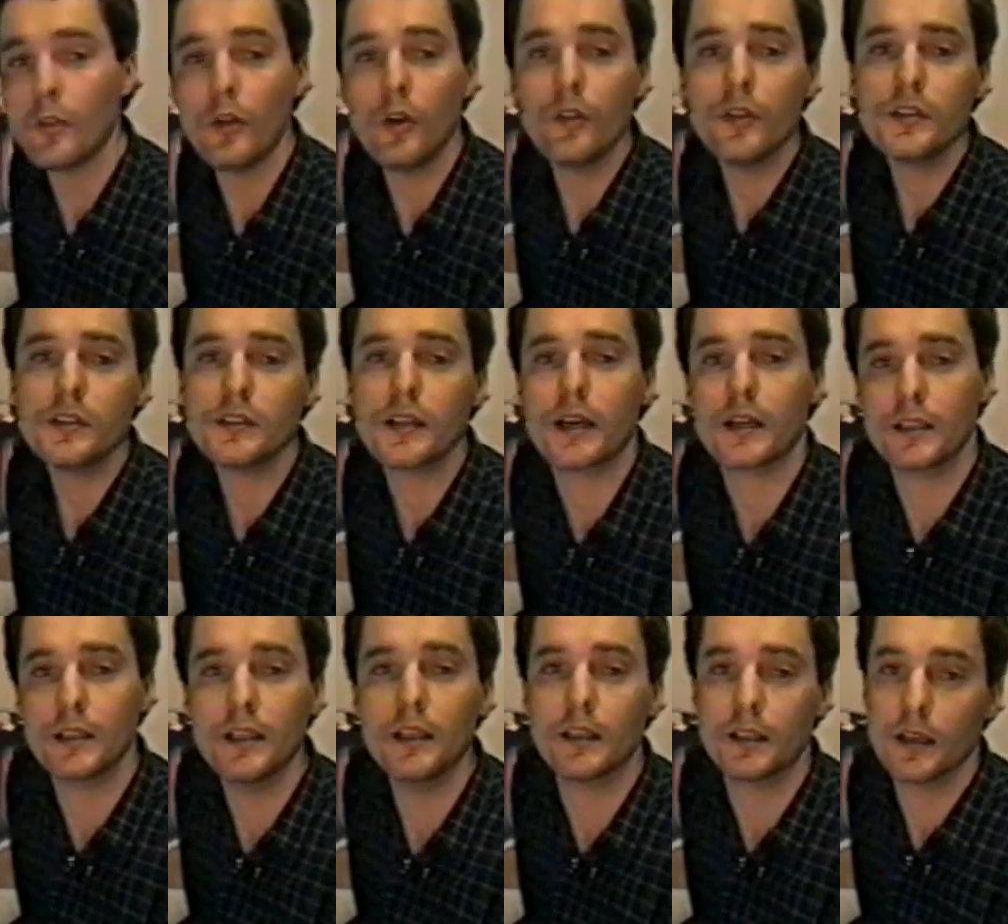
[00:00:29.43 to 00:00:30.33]
Although this
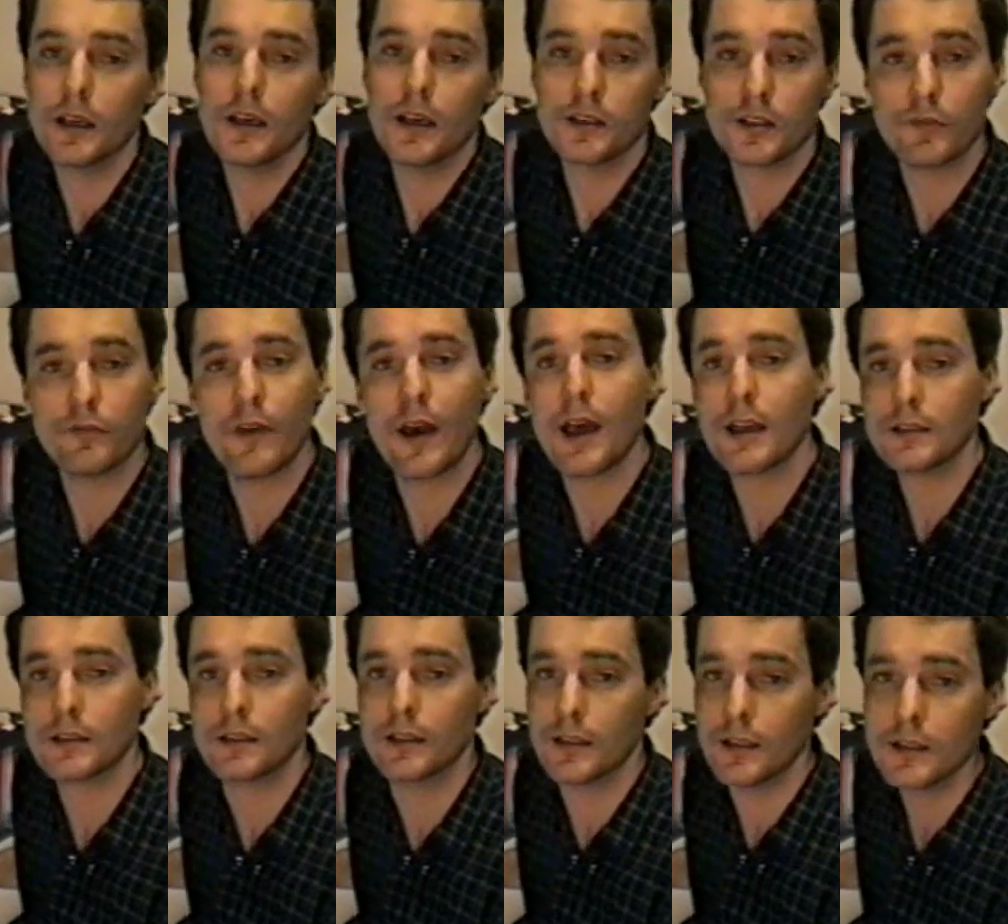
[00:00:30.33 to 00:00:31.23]
technique is a
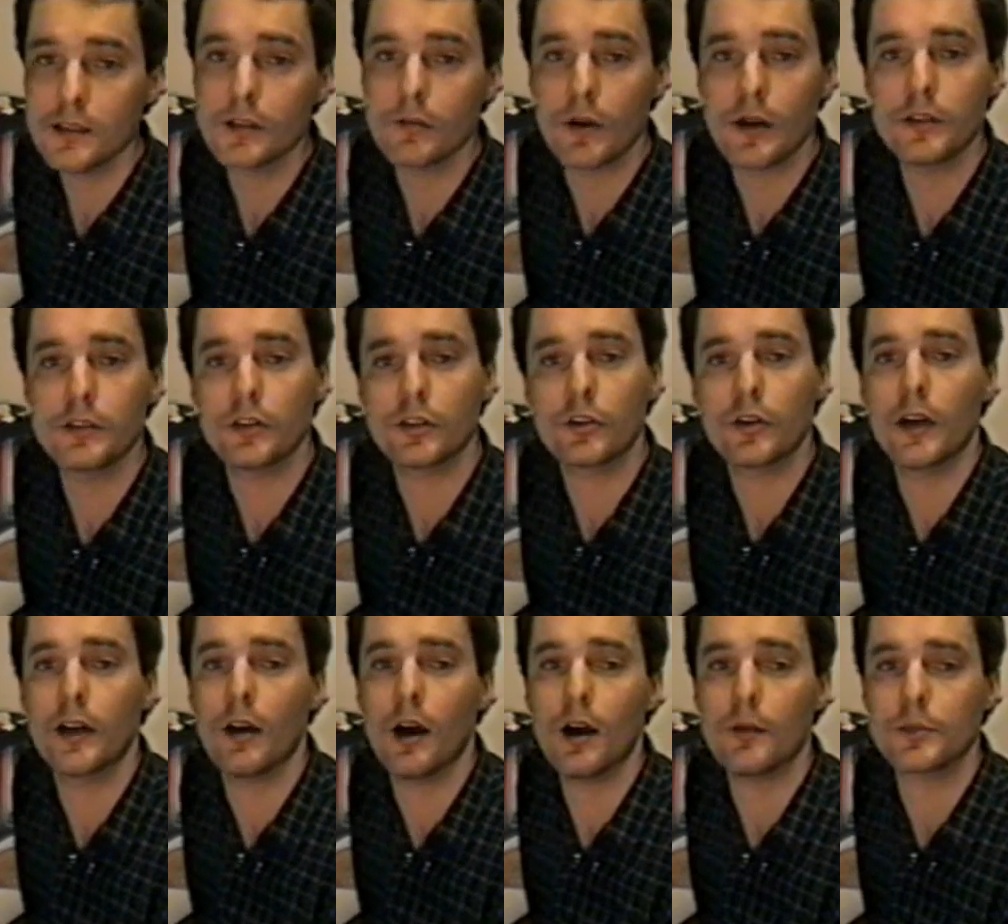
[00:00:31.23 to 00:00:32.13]
fast and easy way to
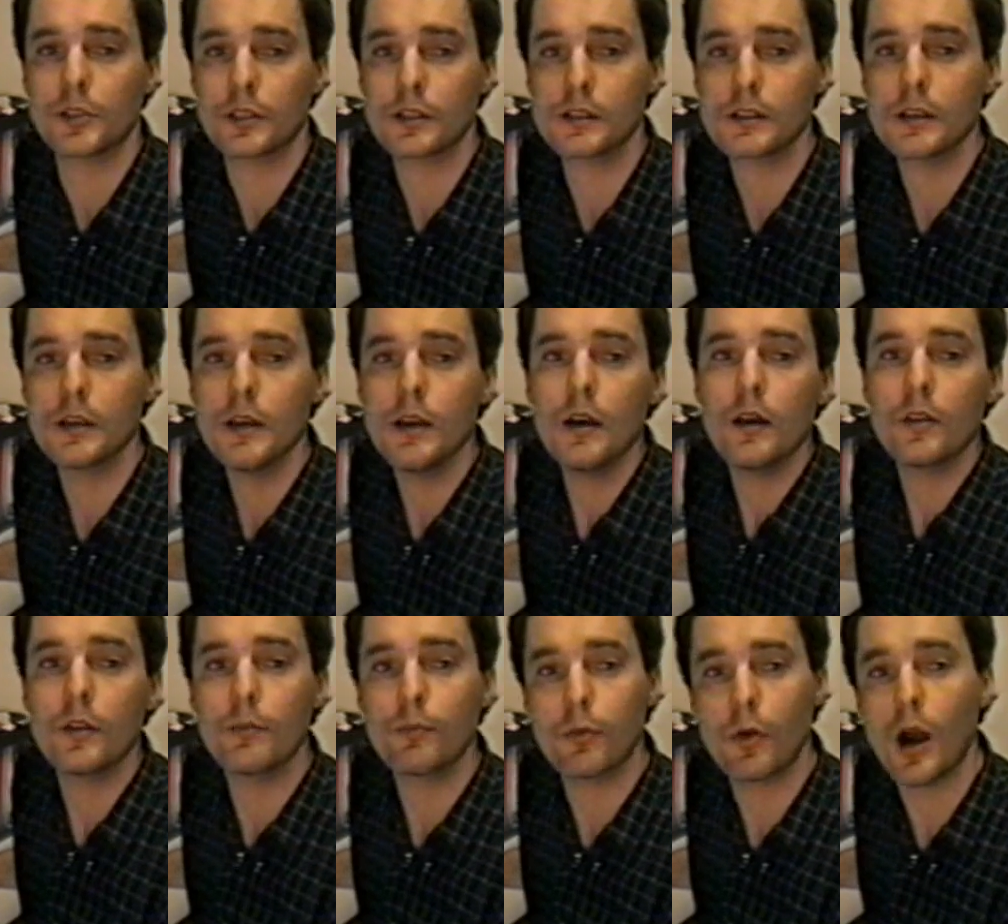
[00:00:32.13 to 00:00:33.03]
create objects,
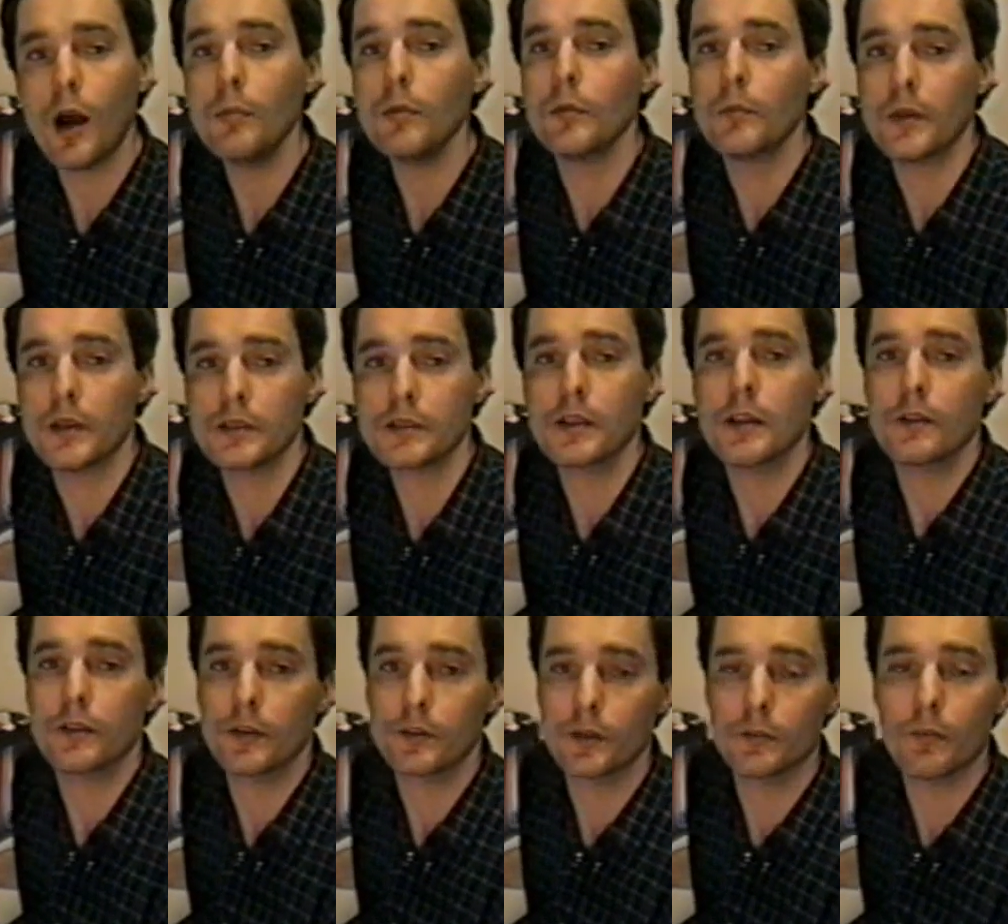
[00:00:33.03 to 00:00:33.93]
the problem is
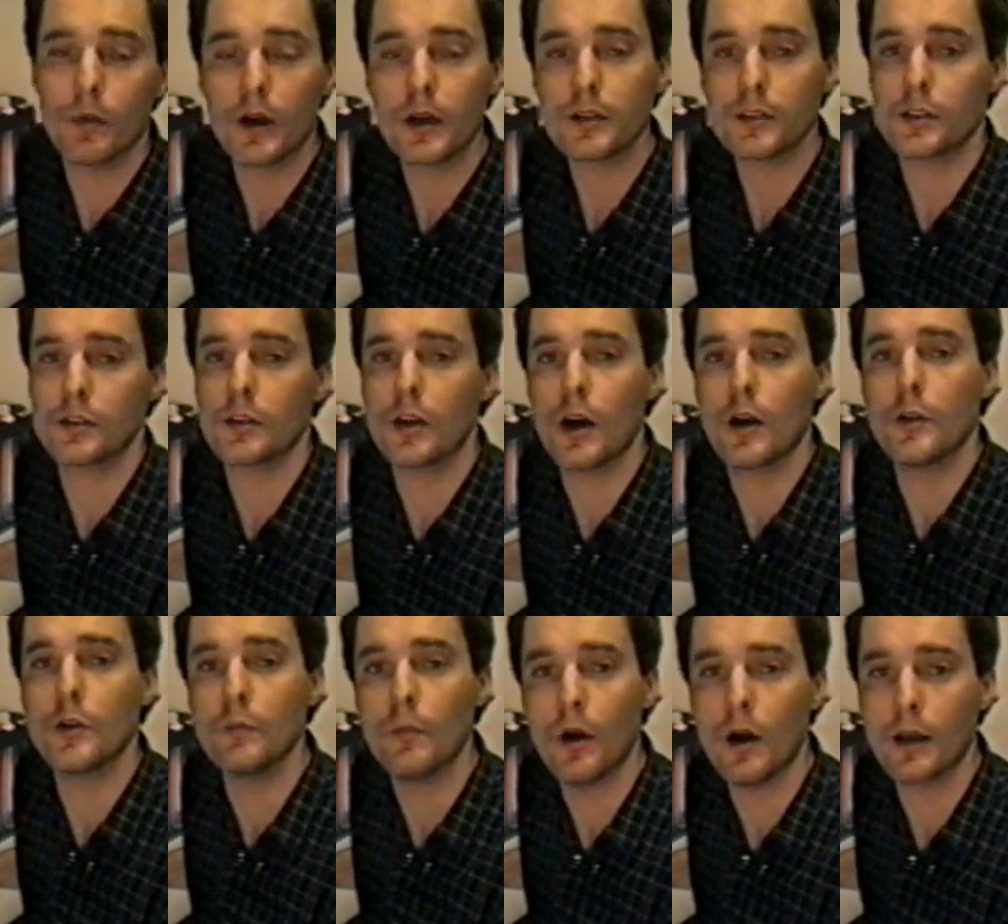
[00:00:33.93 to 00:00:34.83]
that the marks are
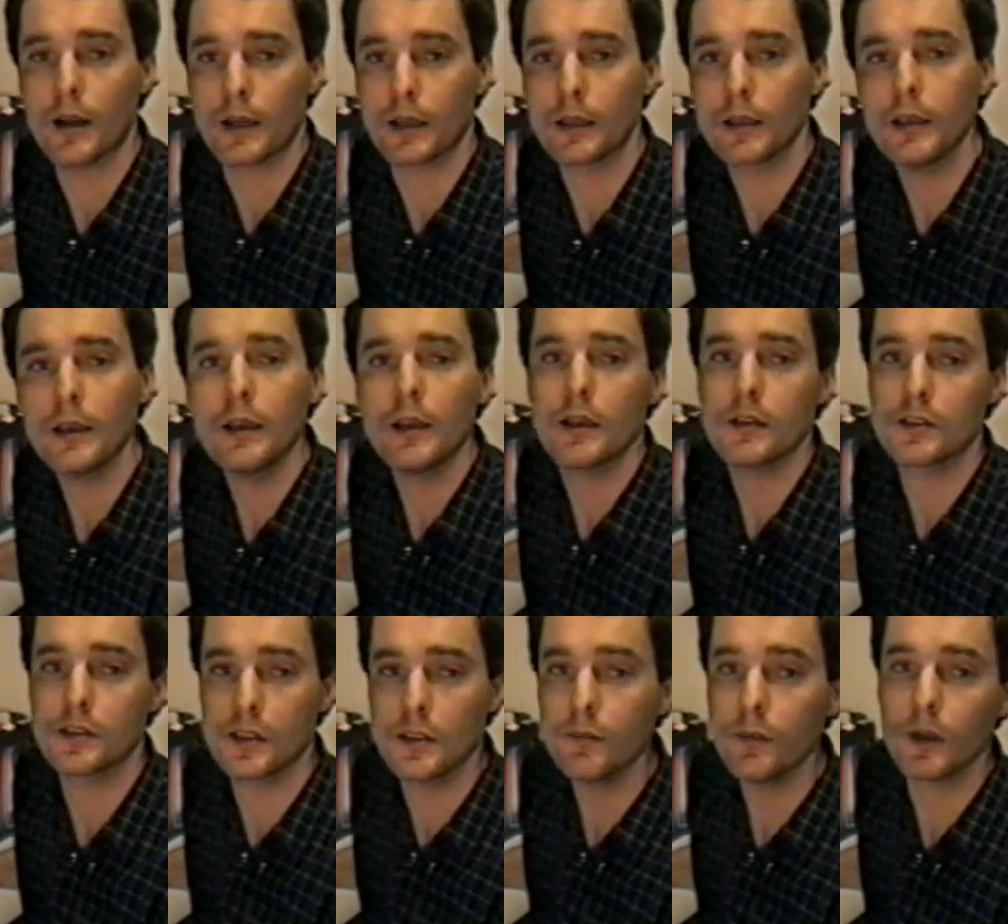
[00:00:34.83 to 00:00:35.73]
not mnemonic.
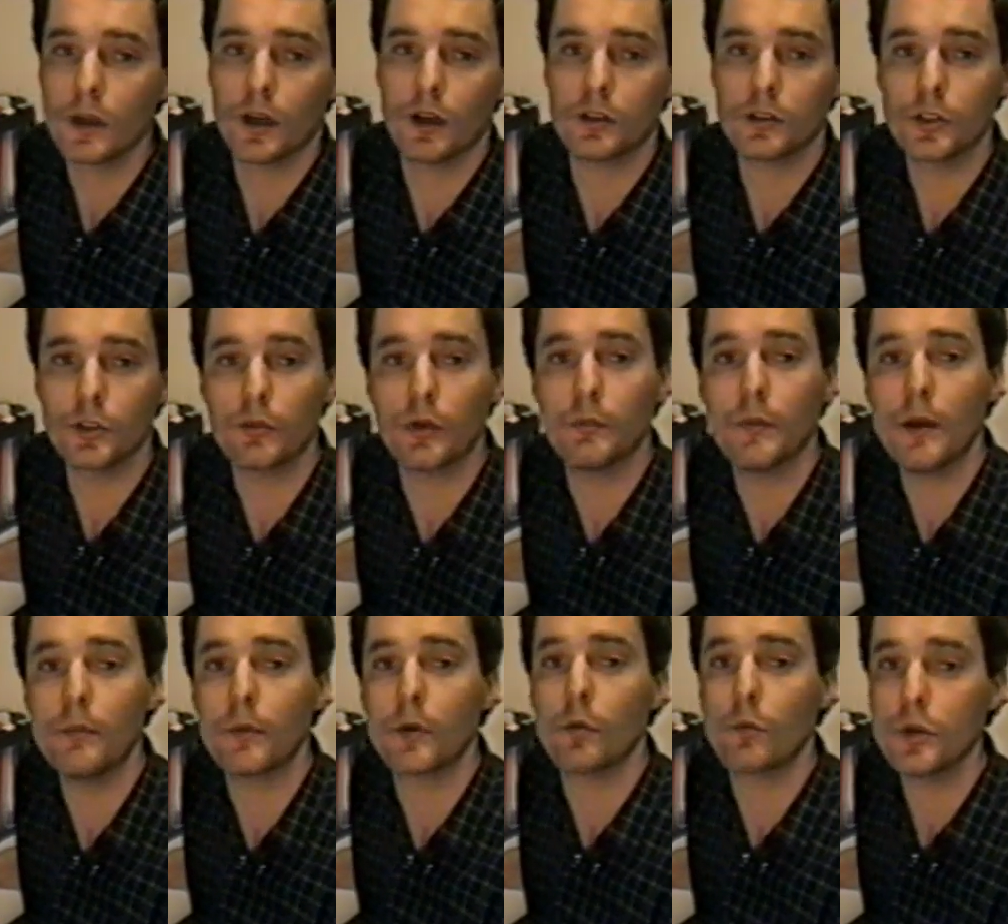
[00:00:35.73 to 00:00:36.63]
It's difficult to
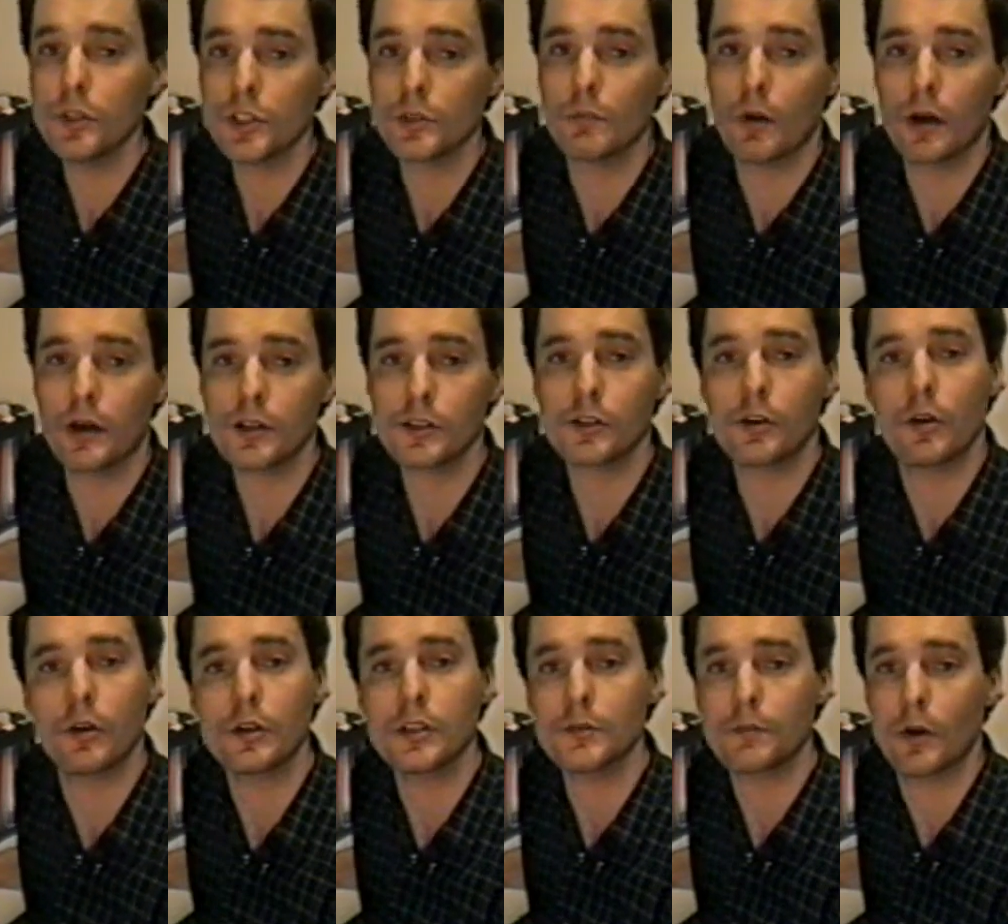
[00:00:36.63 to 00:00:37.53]
remember which marks
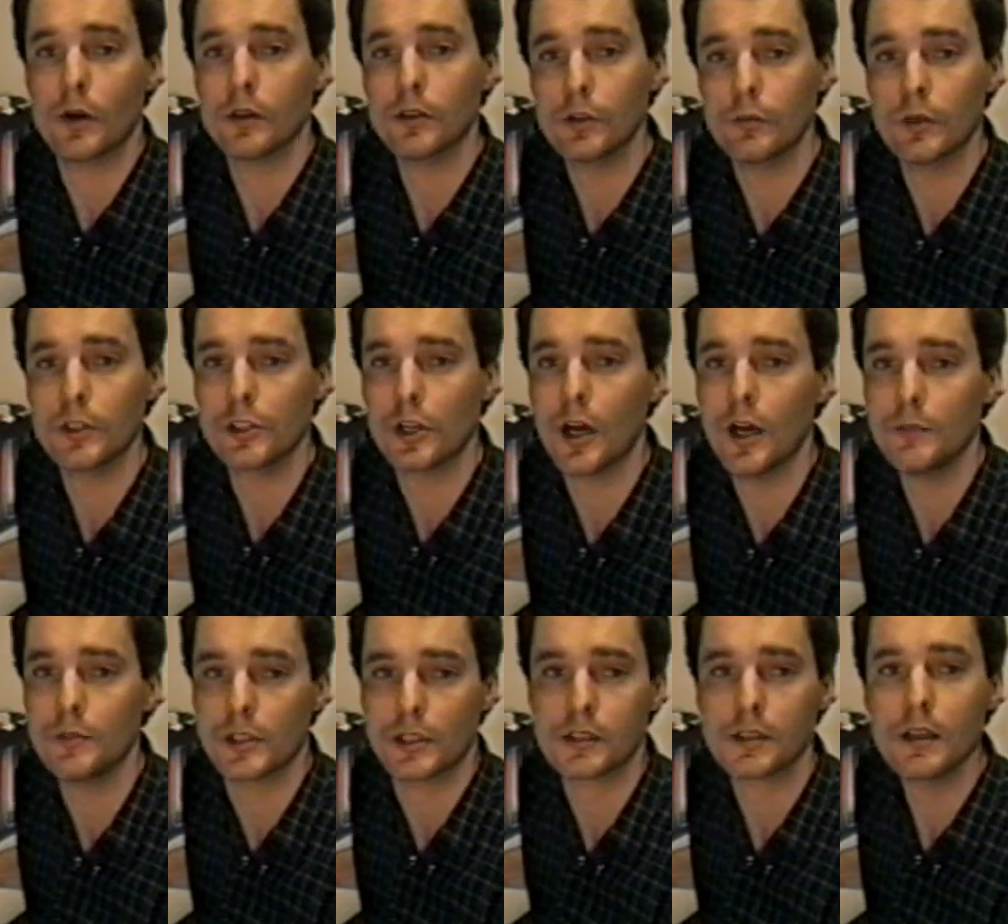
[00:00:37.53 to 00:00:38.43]
correspond to which
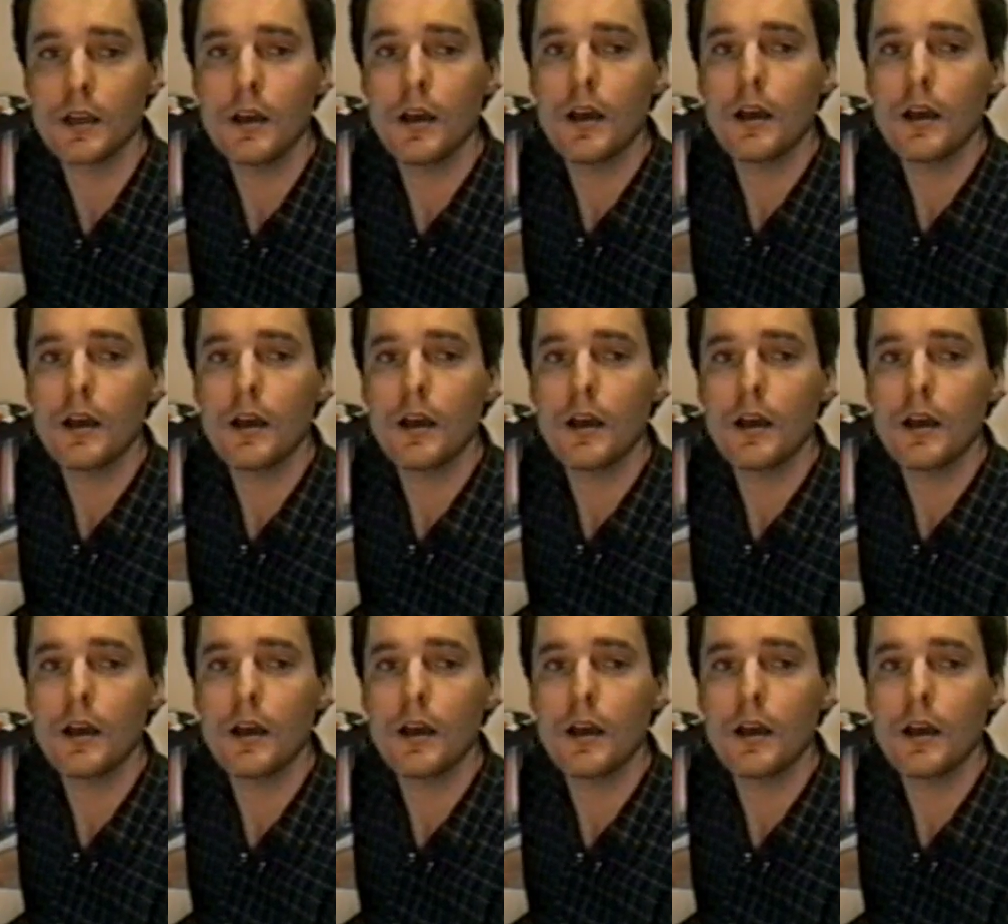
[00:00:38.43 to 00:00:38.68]
objects.